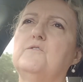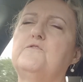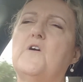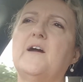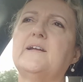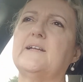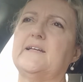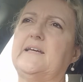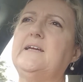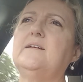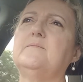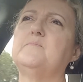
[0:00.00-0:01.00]

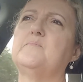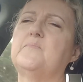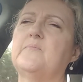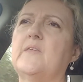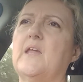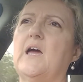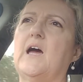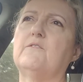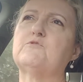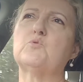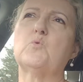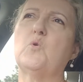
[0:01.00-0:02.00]
finally,
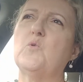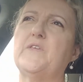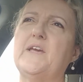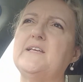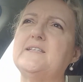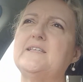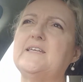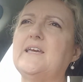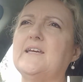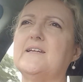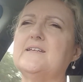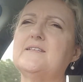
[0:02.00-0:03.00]
after all these
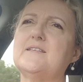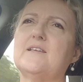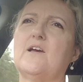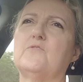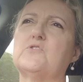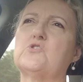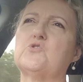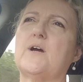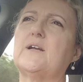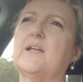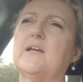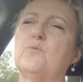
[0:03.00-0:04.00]
years of
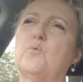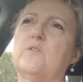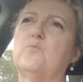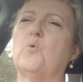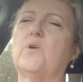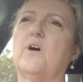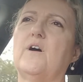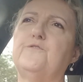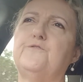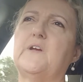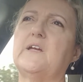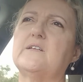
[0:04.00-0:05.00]
struggling with what I
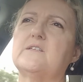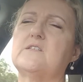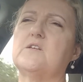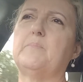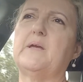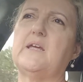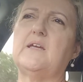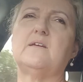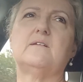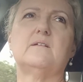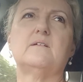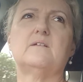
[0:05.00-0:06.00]
figured to
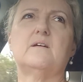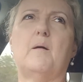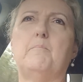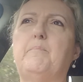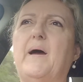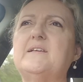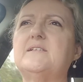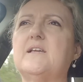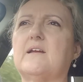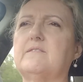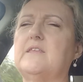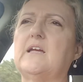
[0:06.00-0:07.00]
be a
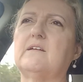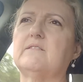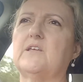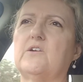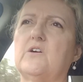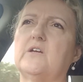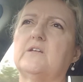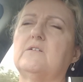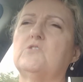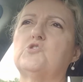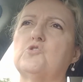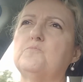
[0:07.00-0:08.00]
basic thing that I
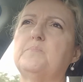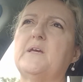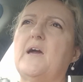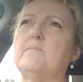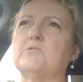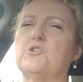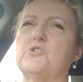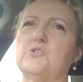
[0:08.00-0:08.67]
should be able to